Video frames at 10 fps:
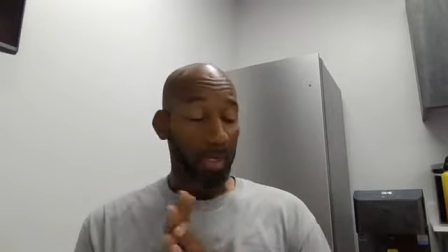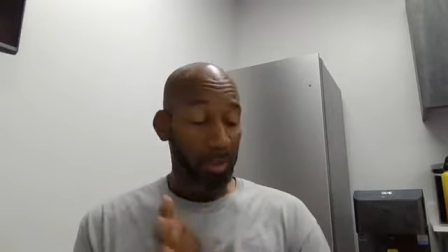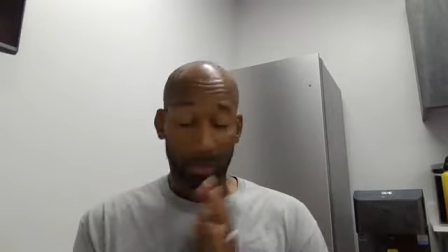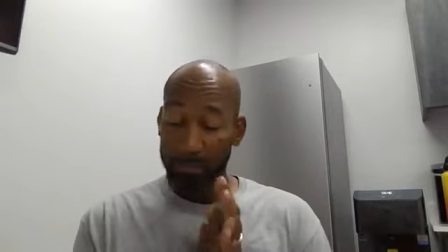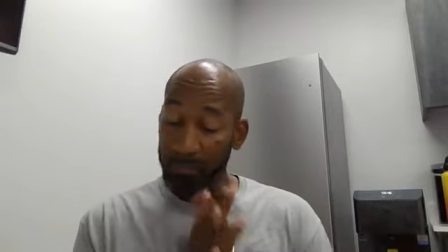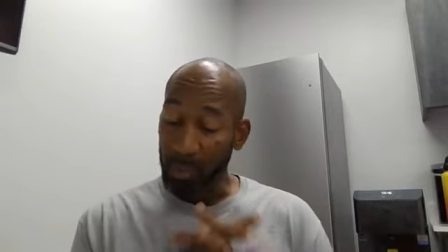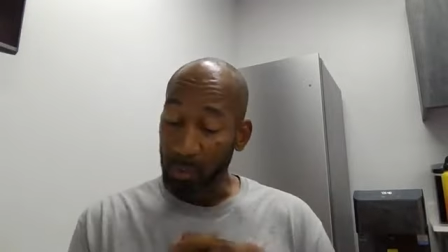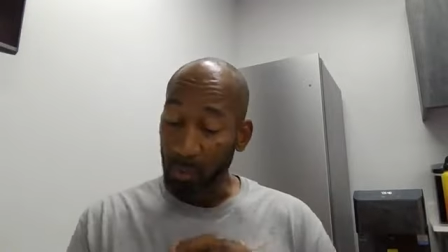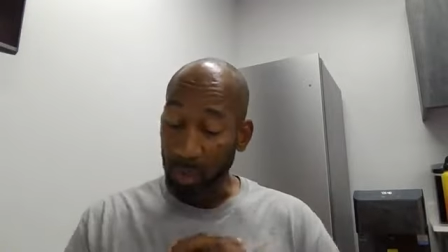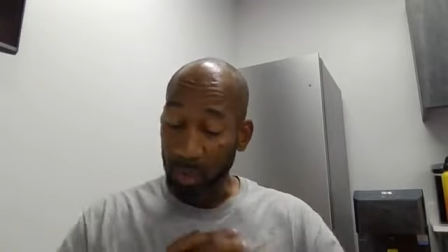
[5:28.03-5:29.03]
So,
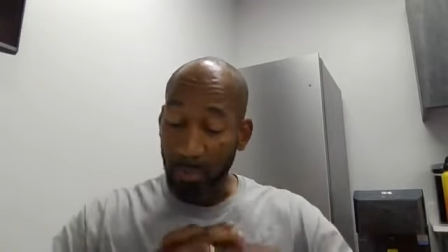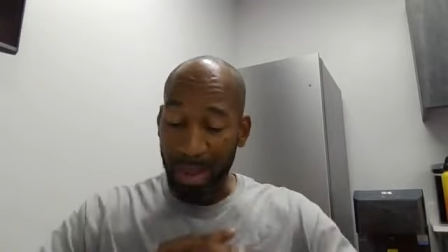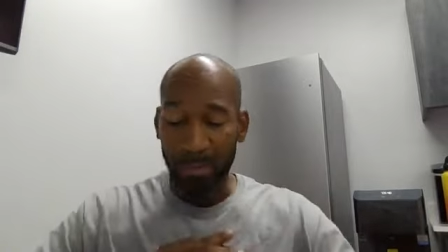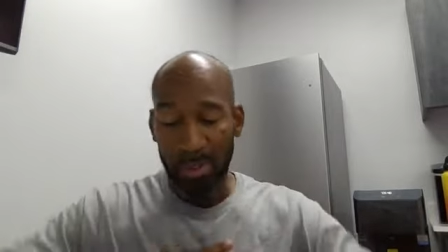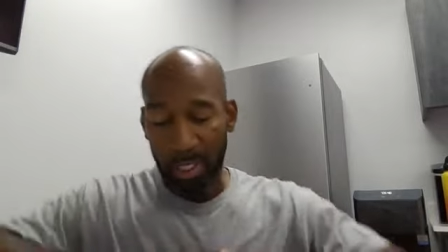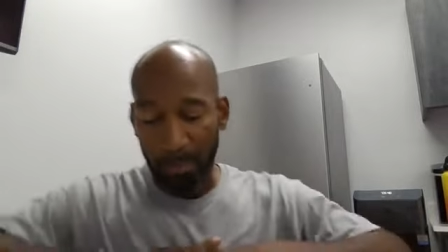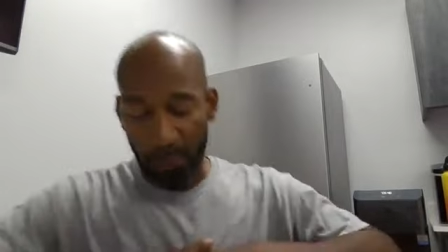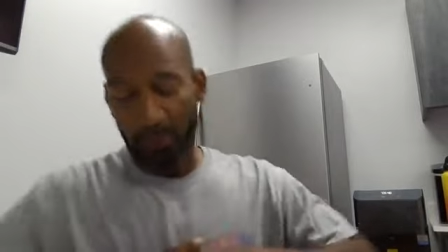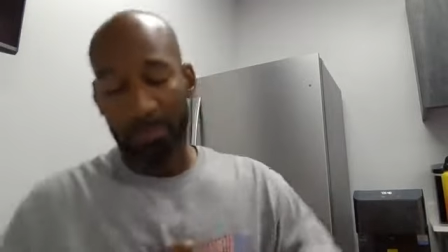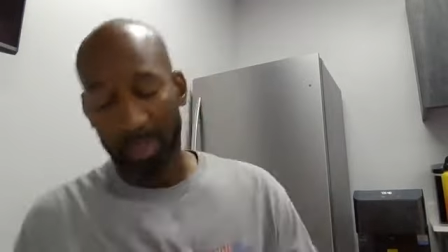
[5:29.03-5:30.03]
what does the Bible say
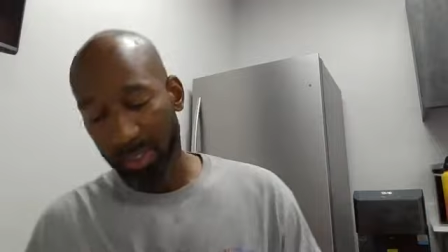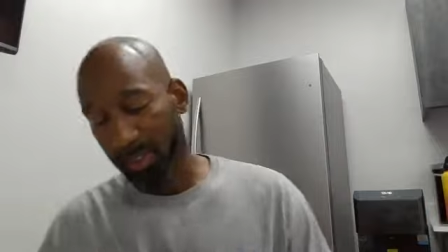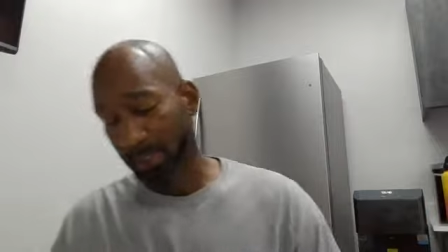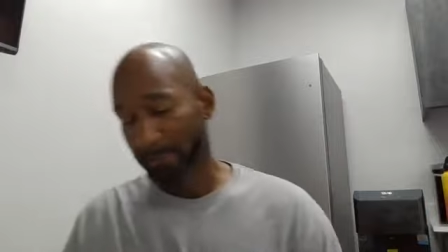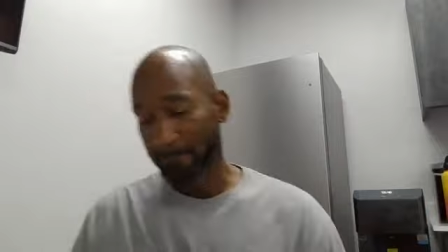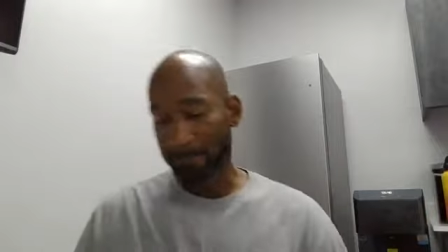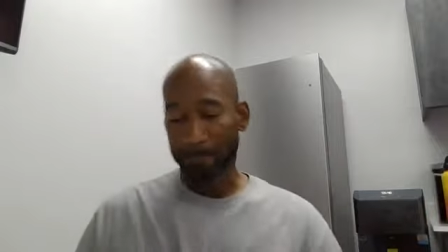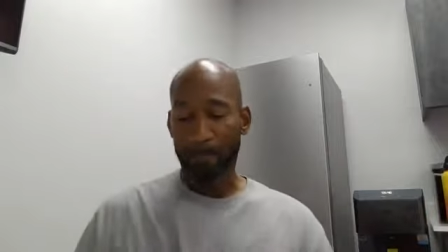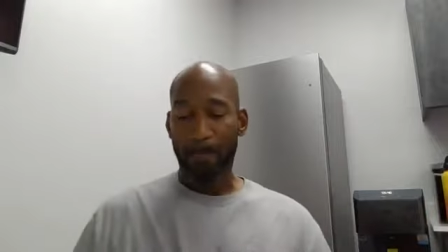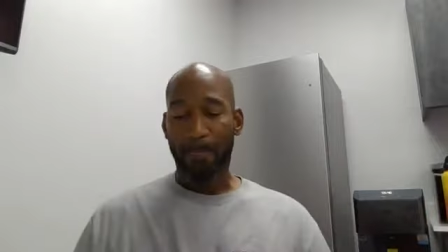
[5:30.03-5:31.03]
perfect means?
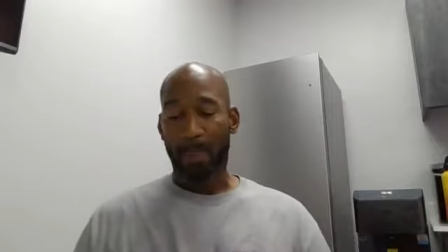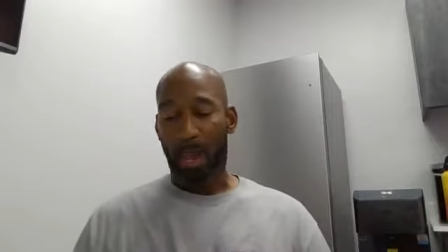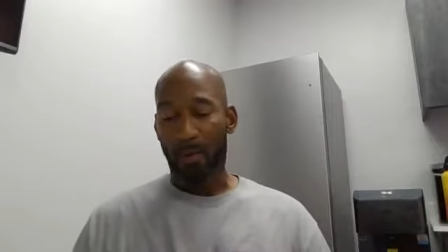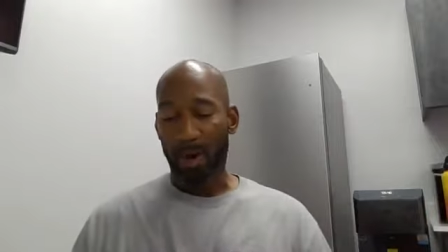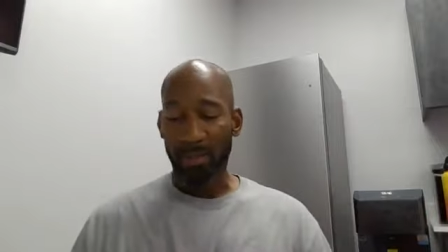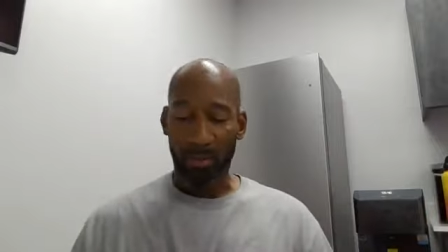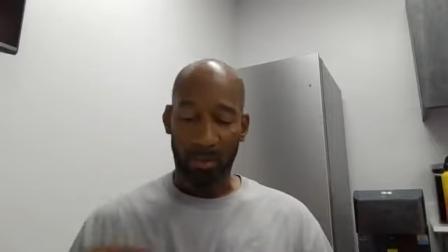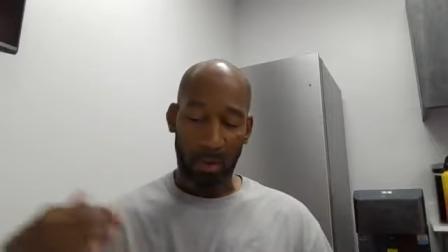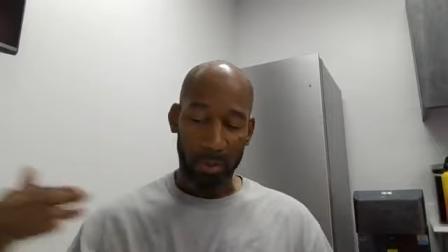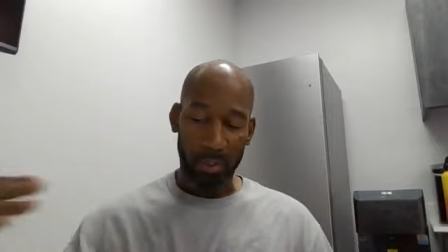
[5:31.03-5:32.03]
All right, so
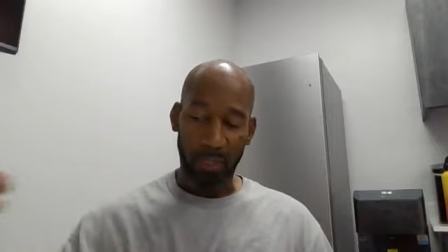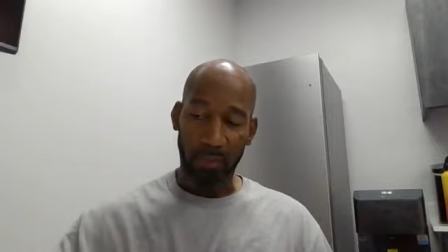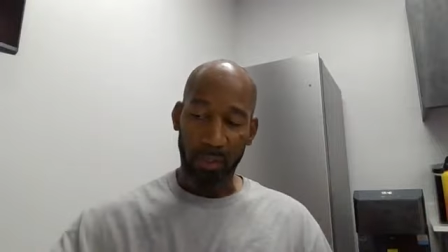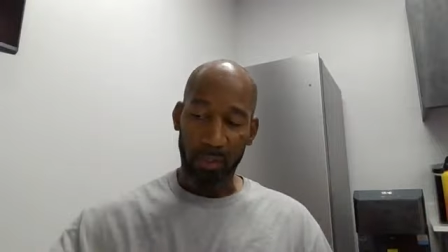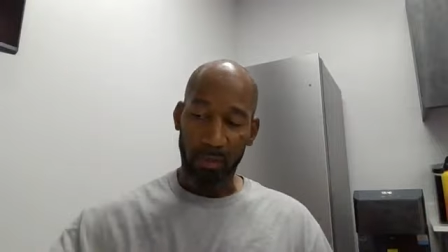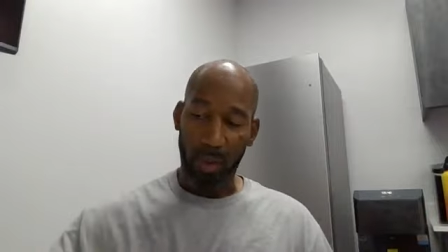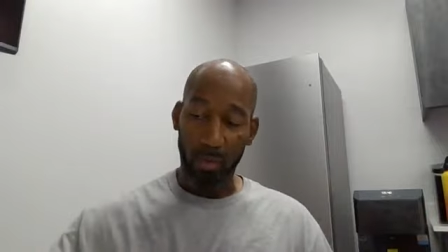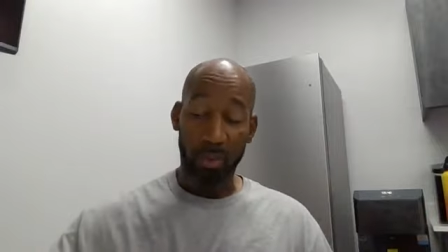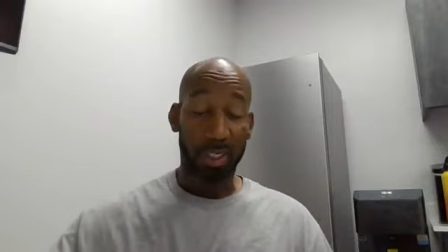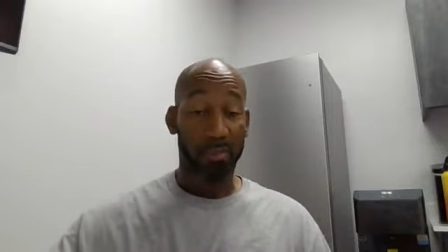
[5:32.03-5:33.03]
I always give the
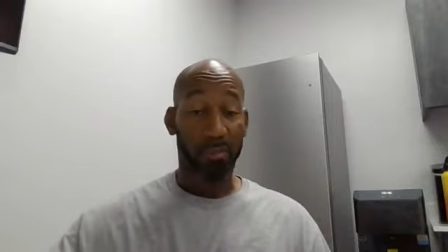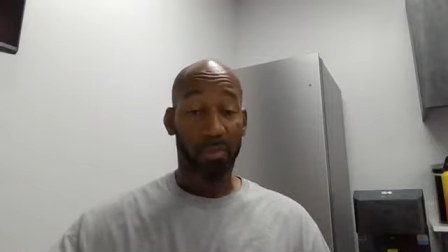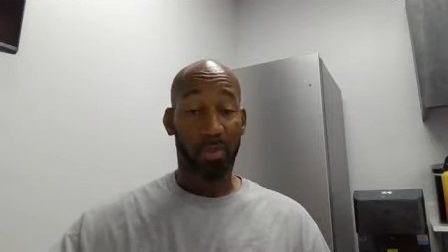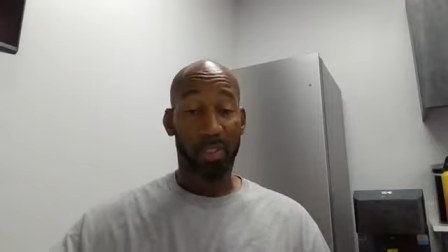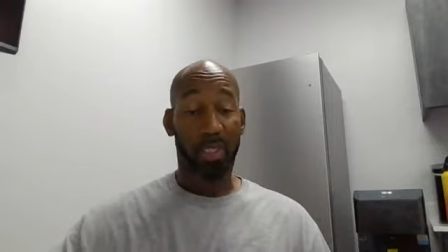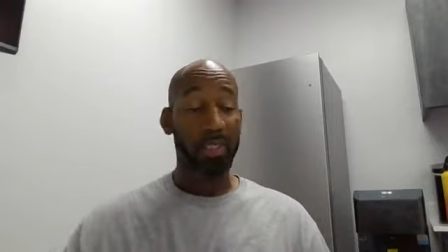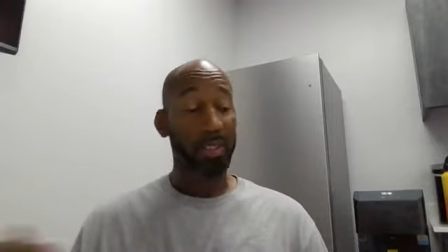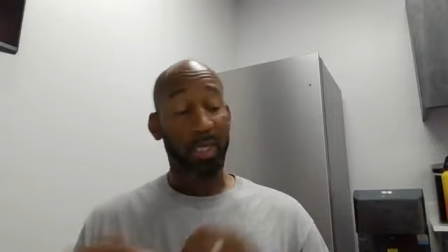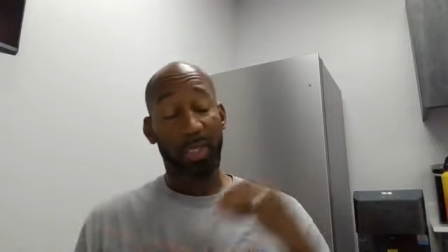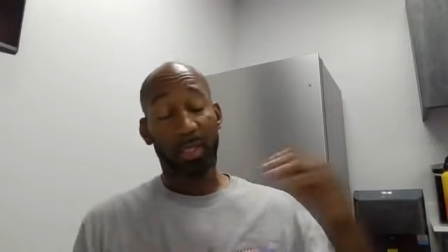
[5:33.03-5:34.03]
Old Testament
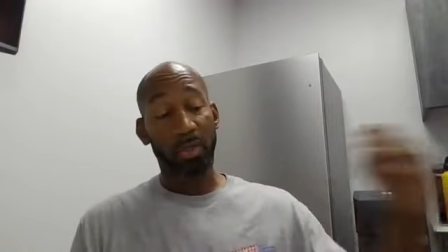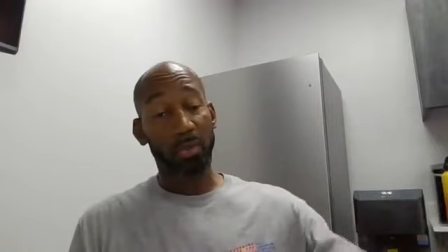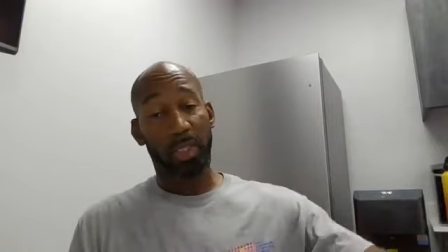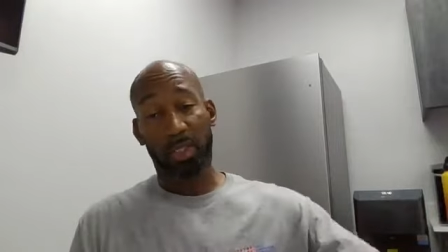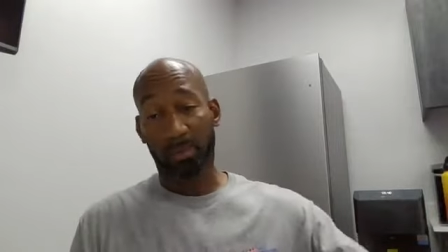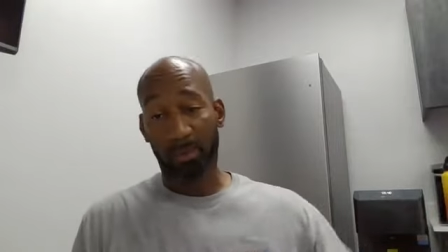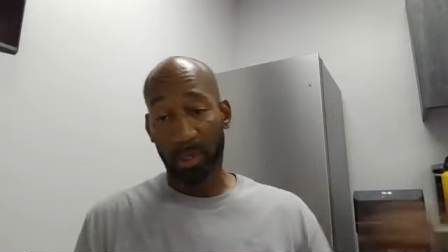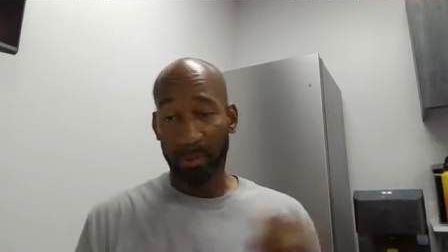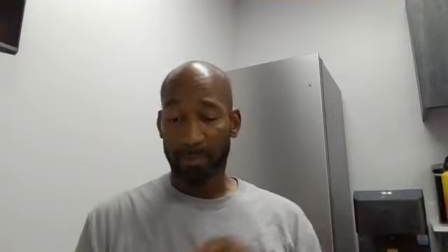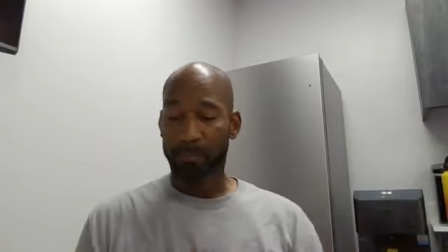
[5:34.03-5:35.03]
translation and the New Testament,
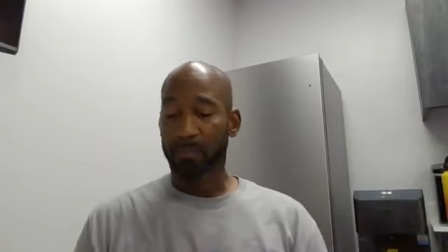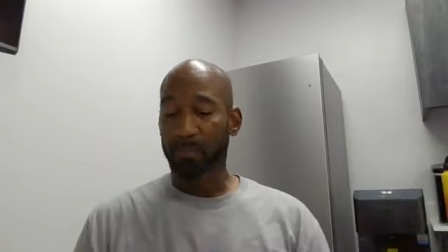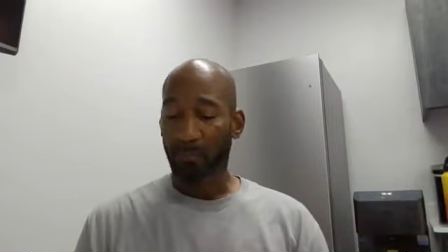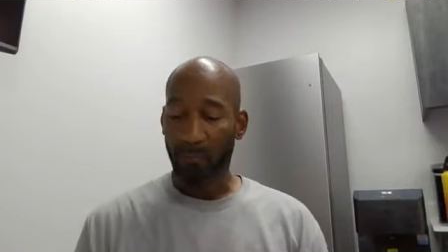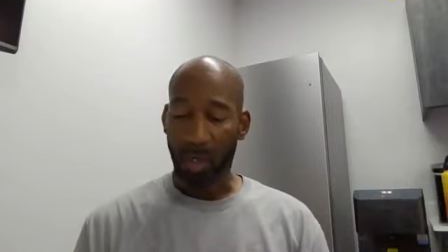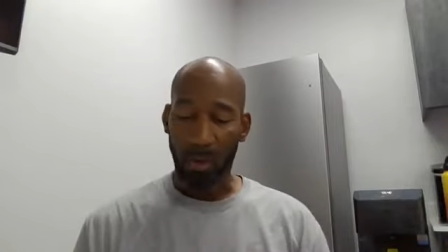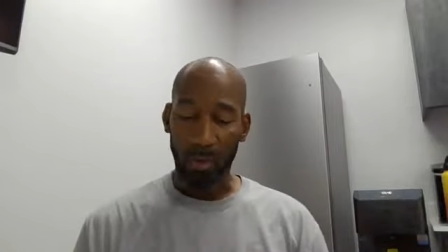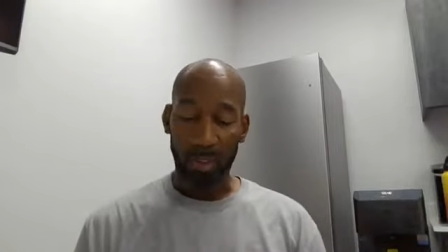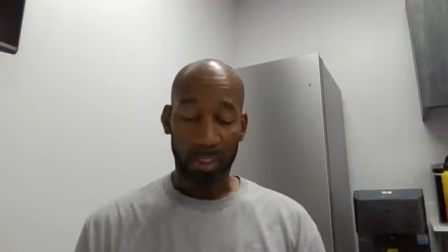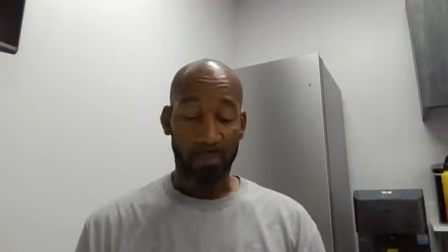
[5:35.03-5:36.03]
right?
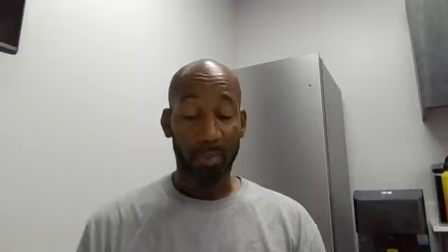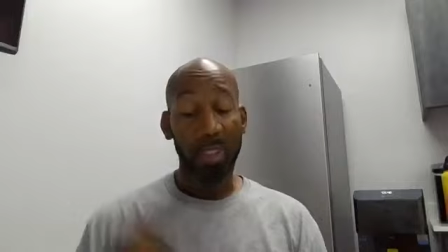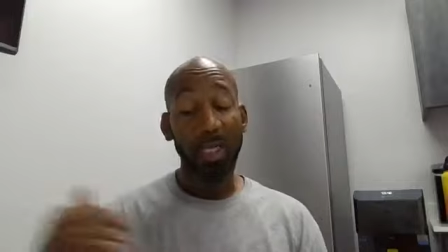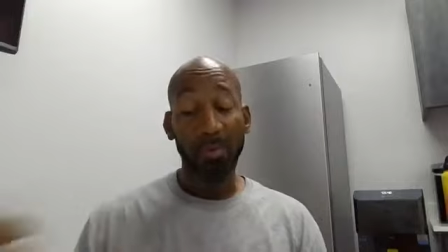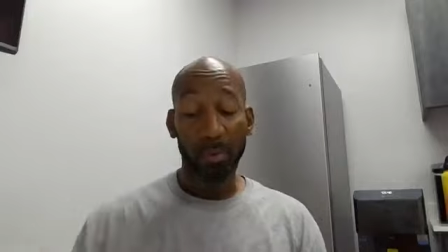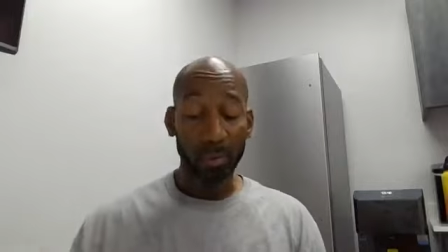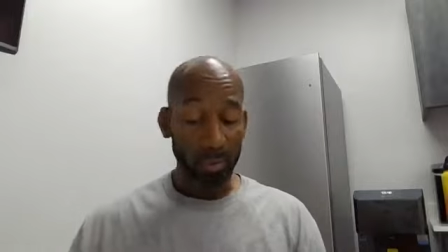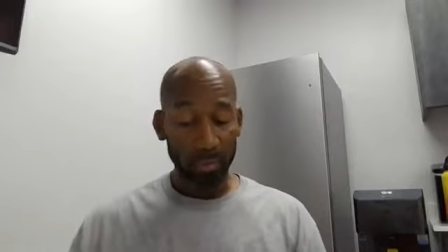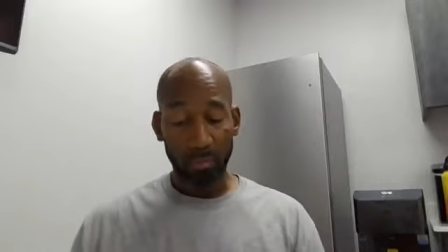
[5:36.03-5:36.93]
Old Testament is Hebrew.